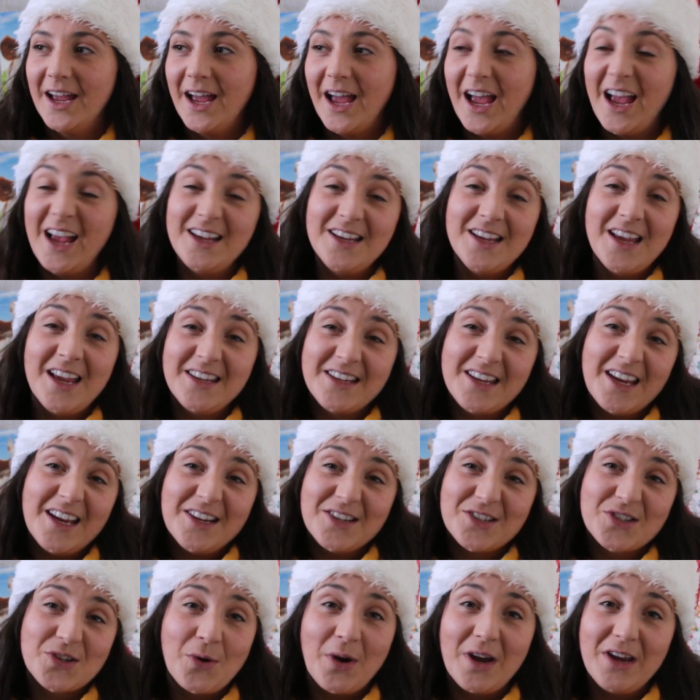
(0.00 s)

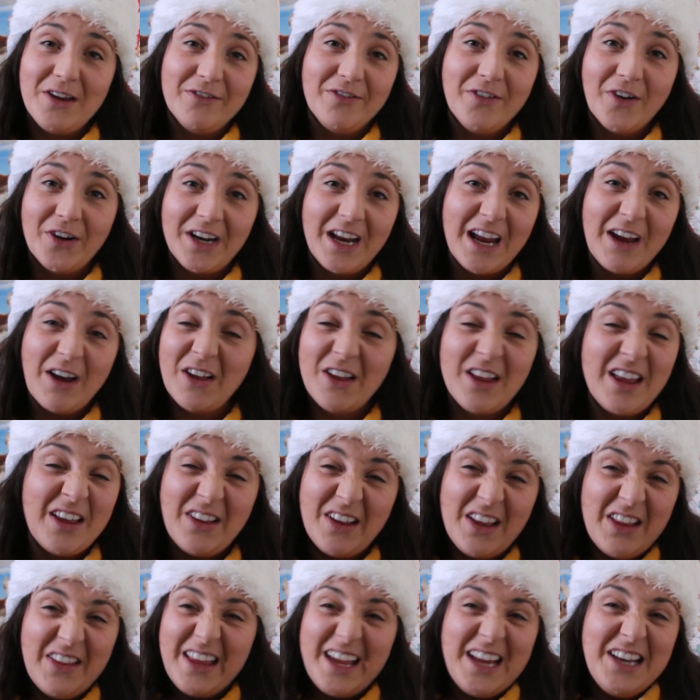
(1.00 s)
it's quite funny.
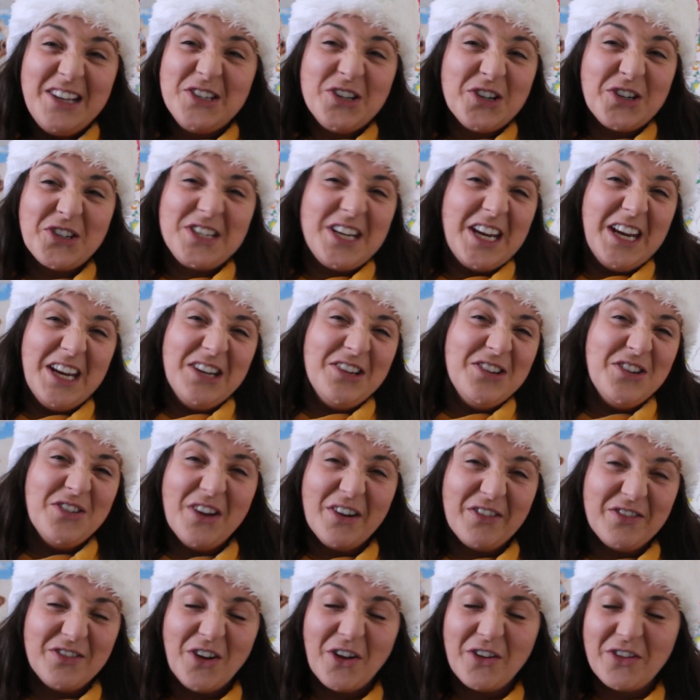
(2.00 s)
It'll entertain
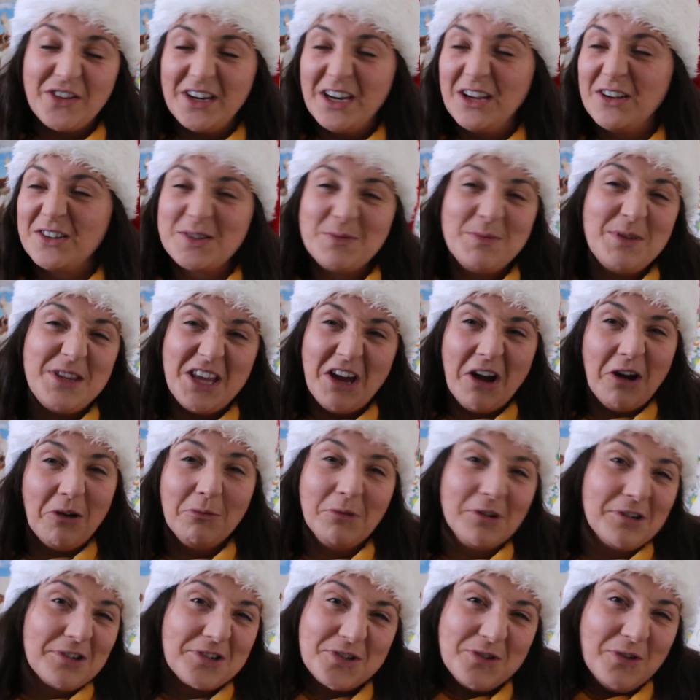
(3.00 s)
you if nothing else. I mean, the
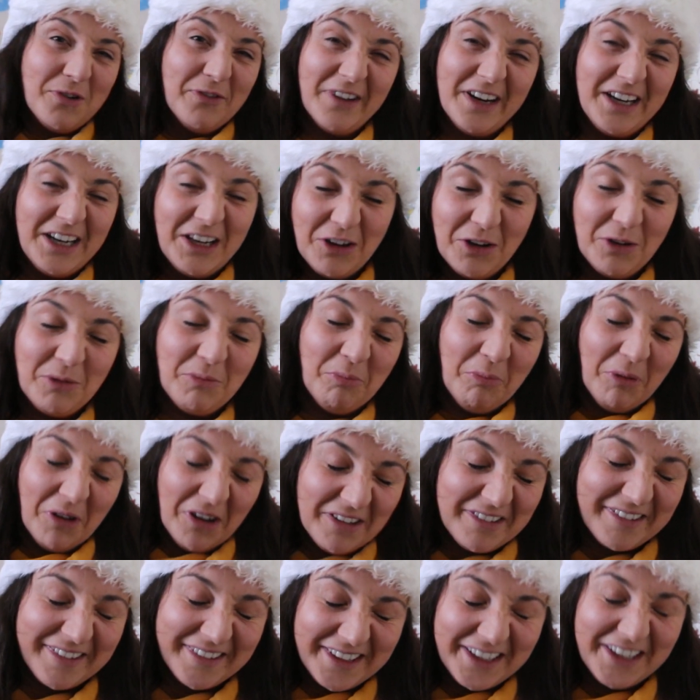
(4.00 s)
artwork's not very good,
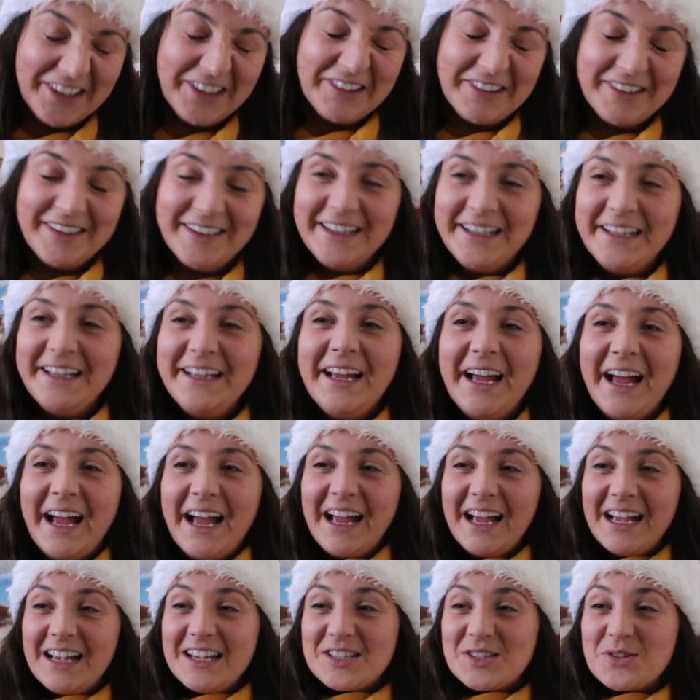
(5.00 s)
but you know.
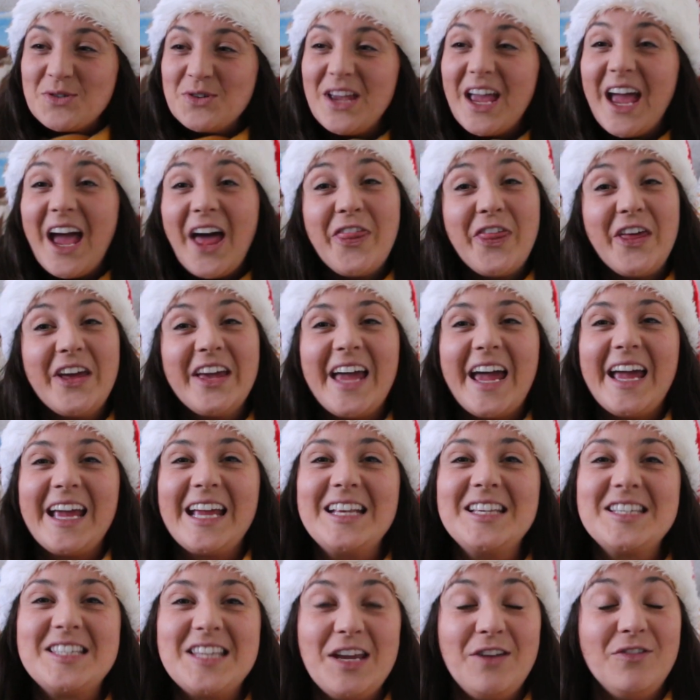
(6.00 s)
So yeah, I think I
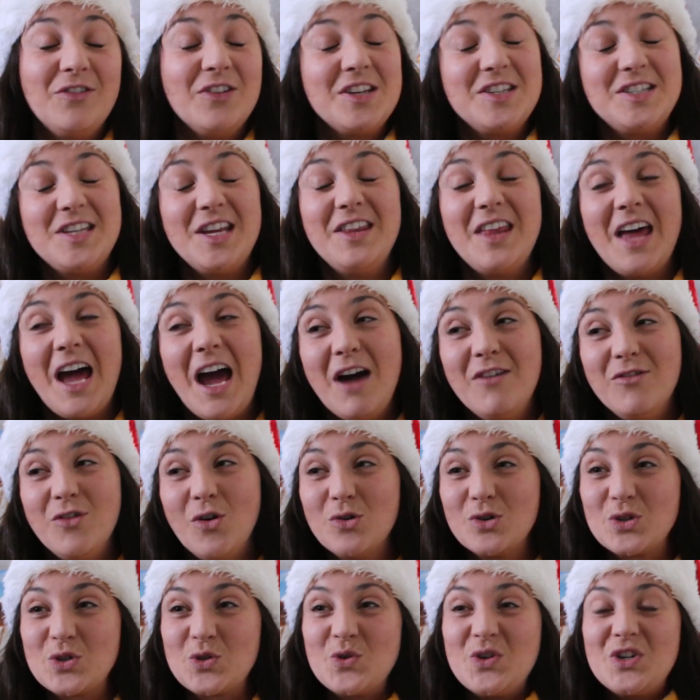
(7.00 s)
can safely say that I have
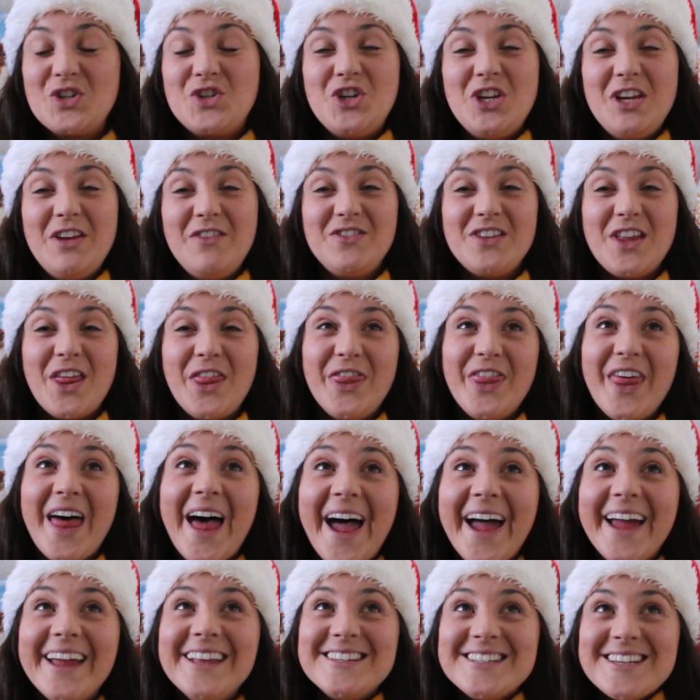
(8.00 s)
also achieved
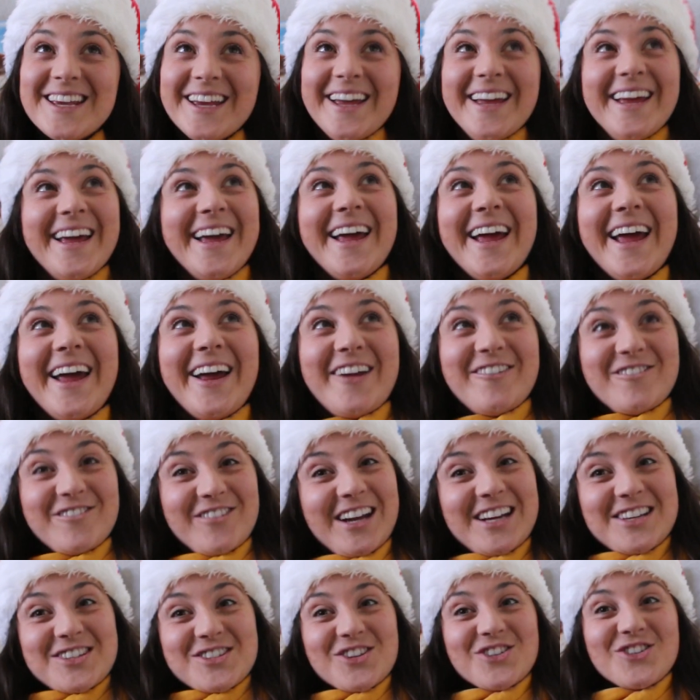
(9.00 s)
that
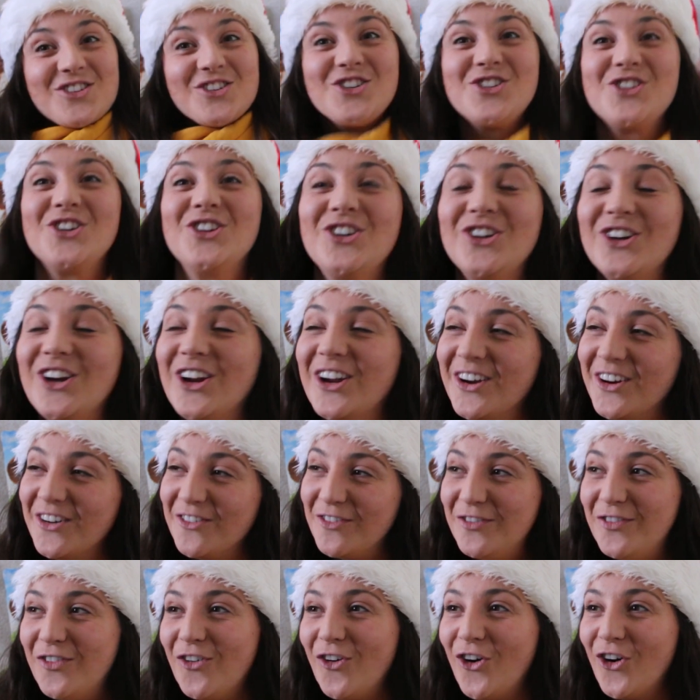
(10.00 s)
resolution
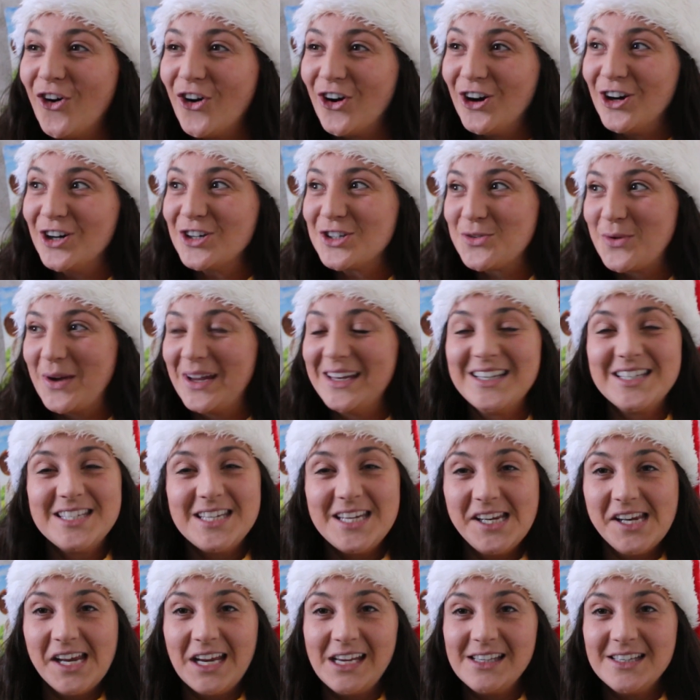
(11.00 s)
for
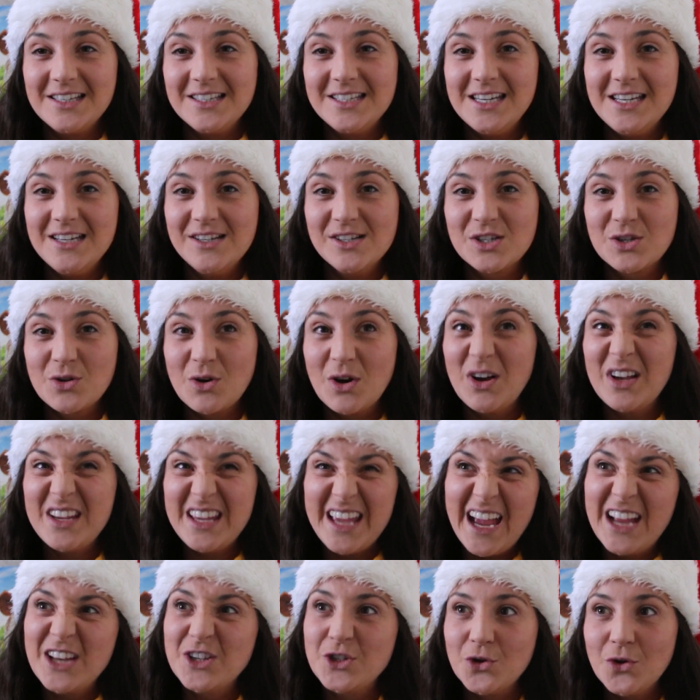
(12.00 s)
2019. So
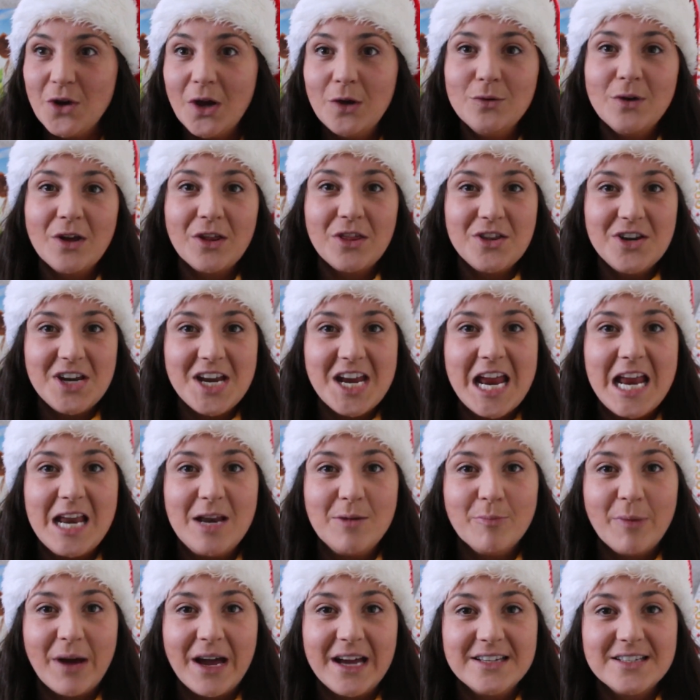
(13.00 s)
yeah, 2 out of 3
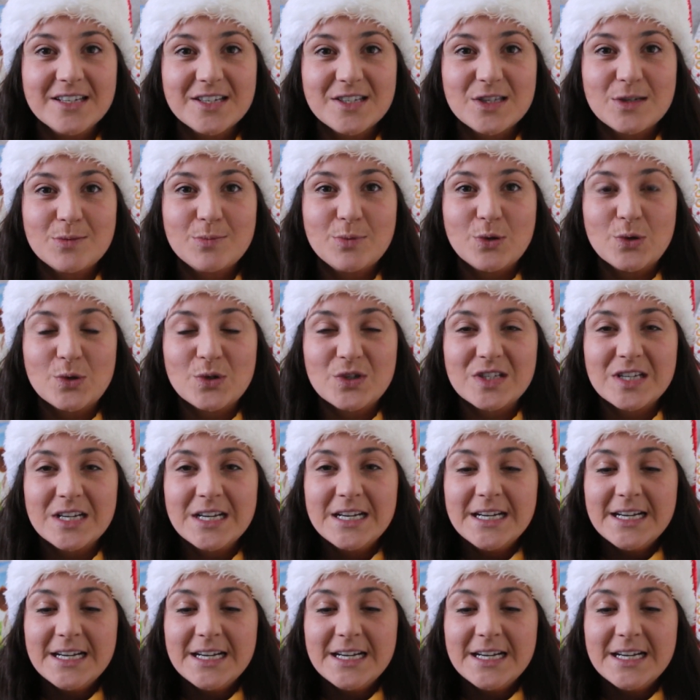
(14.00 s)
ain't bad, I suppose.